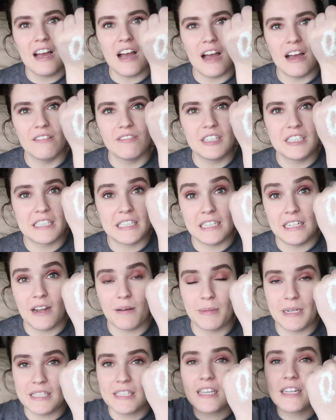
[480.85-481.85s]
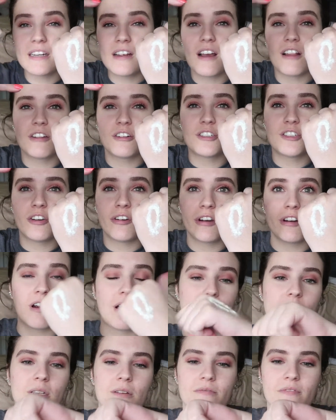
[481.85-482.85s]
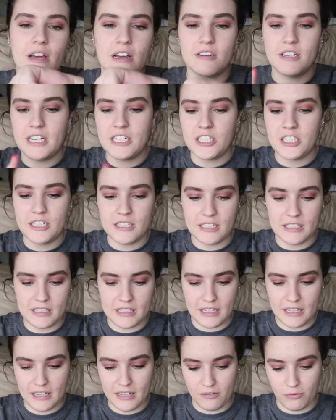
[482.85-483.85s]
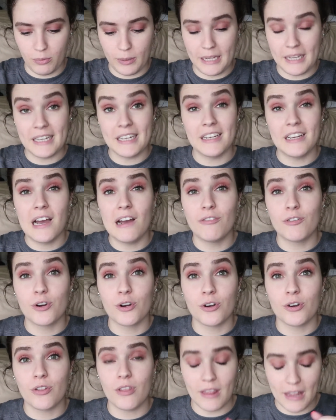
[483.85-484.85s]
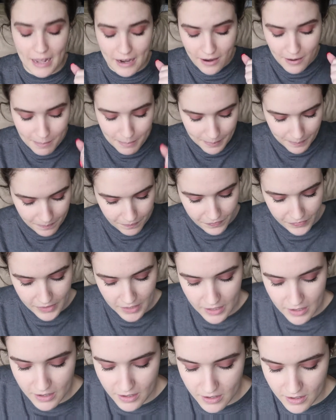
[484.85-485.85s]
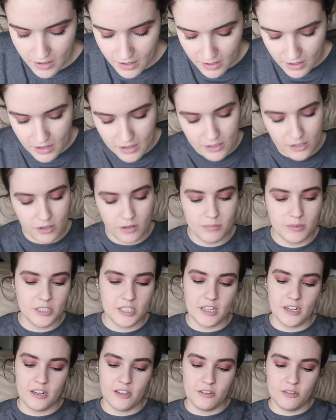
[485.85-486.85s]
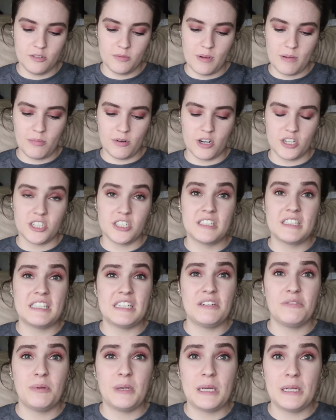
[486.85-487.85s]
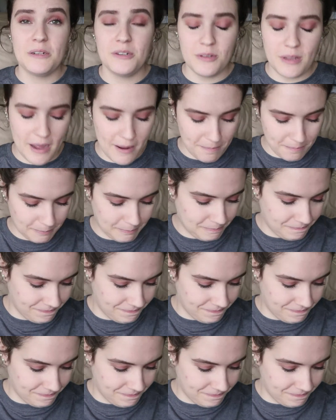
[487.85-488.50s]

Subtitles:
obviously not my skin color, so I grabbed some foundation to see if we can cover that up. So I'm just gonna use my brush and see if we can do that.